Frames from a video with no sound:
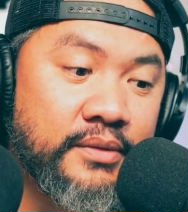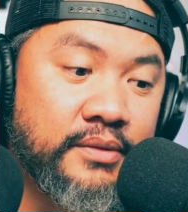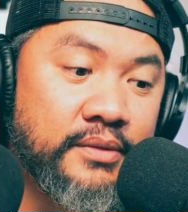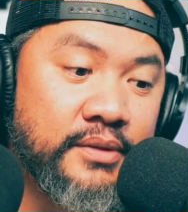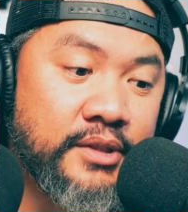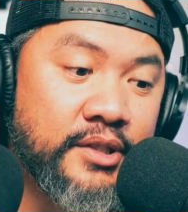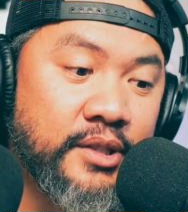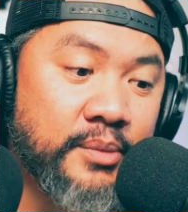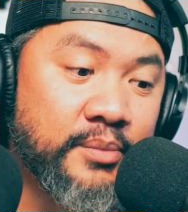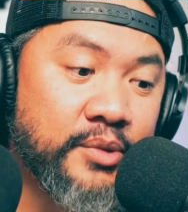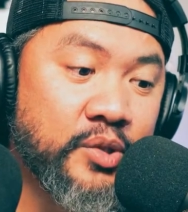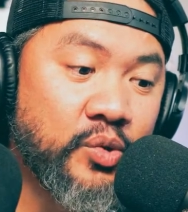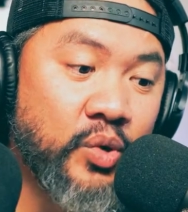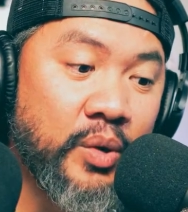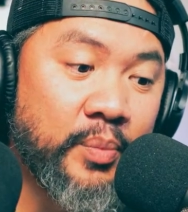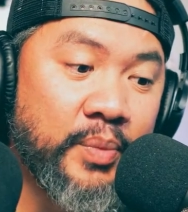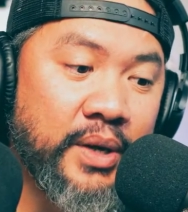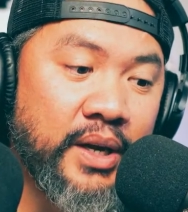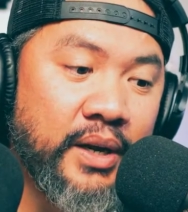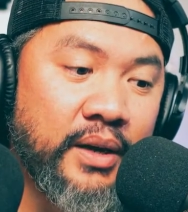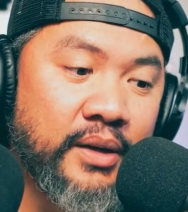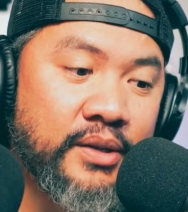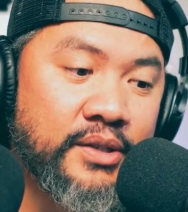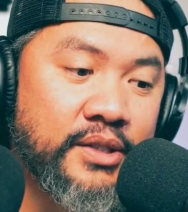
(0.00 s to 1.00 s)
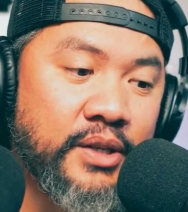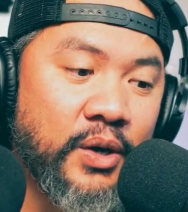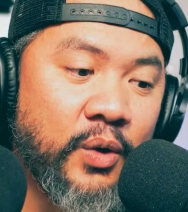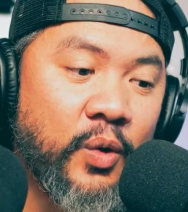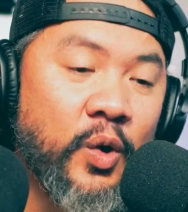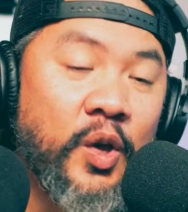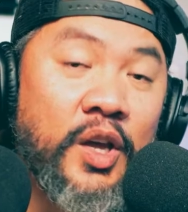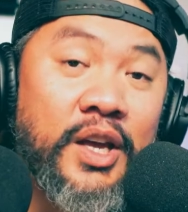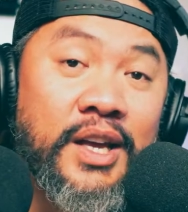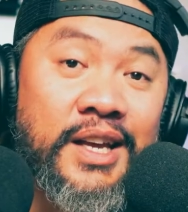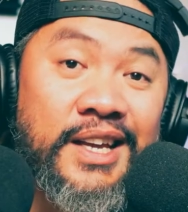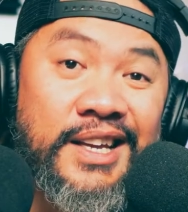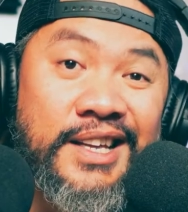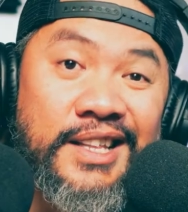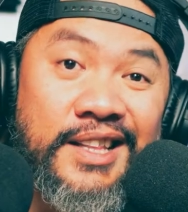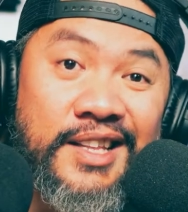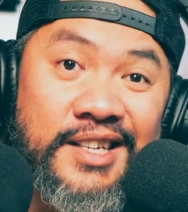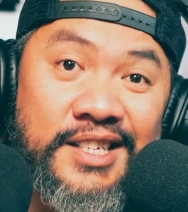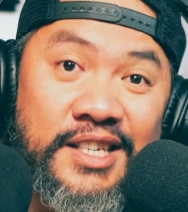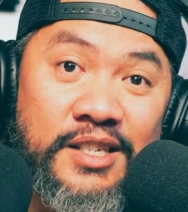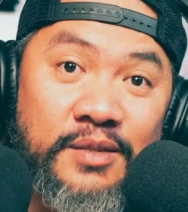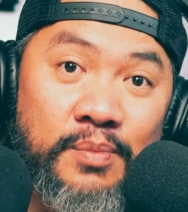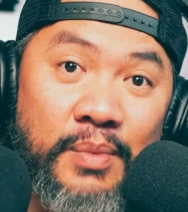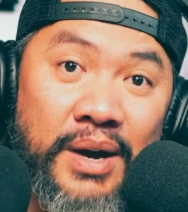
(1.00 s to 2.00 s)
some script here. So
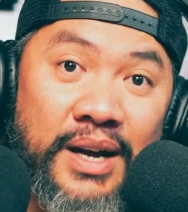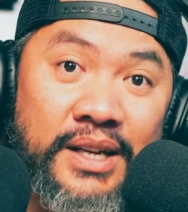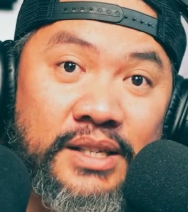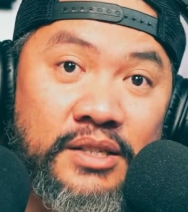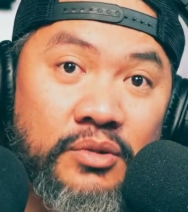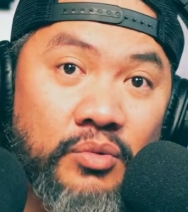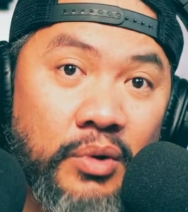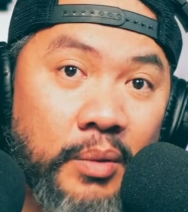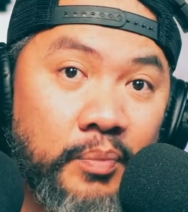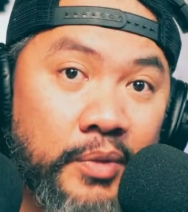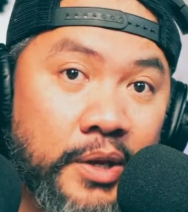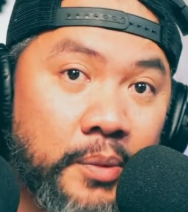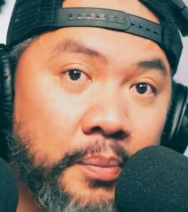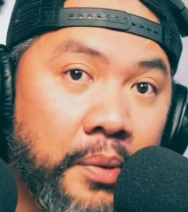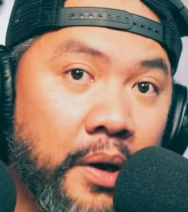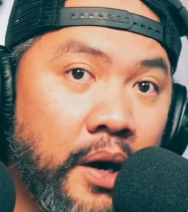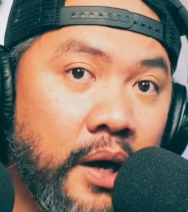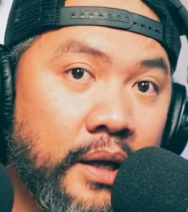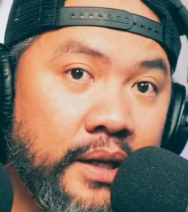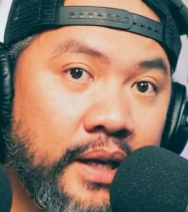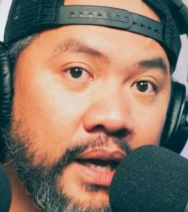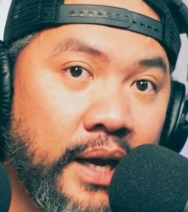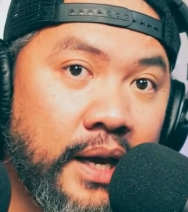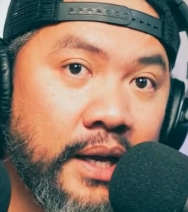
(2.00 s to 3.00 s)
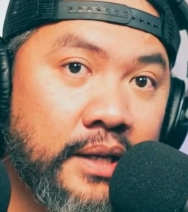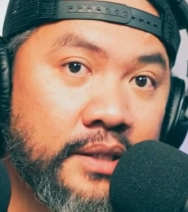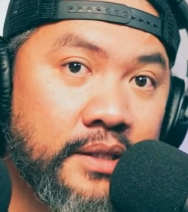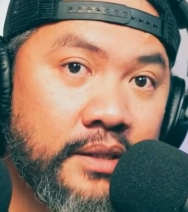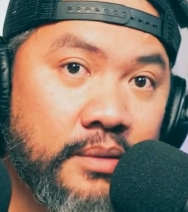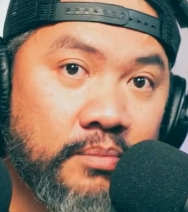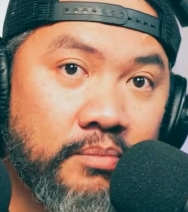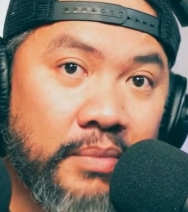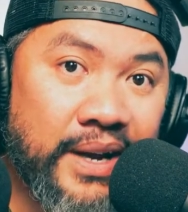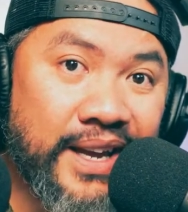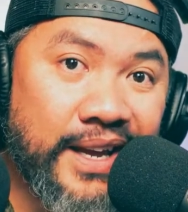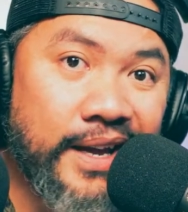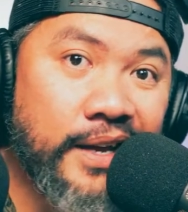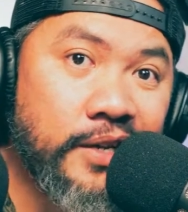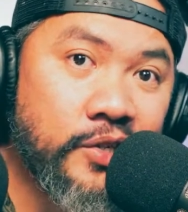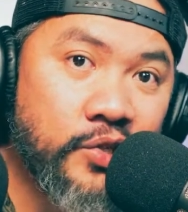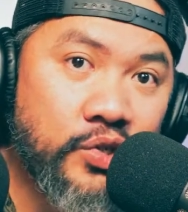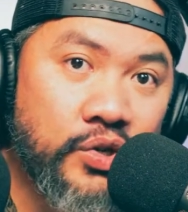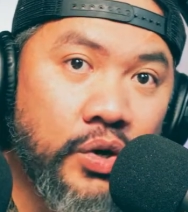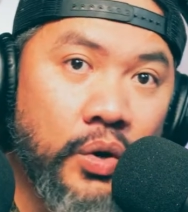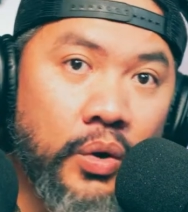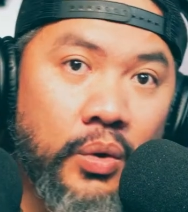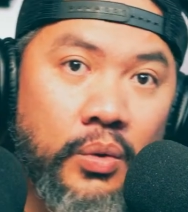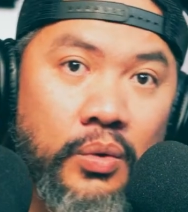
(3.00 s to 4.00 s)
this is my script and podcast, my
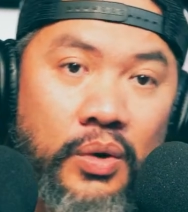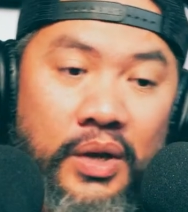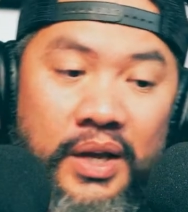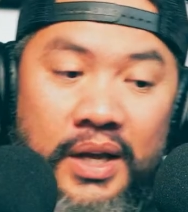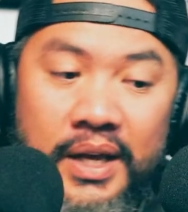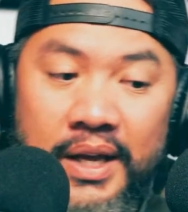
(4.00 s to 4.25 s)
intro,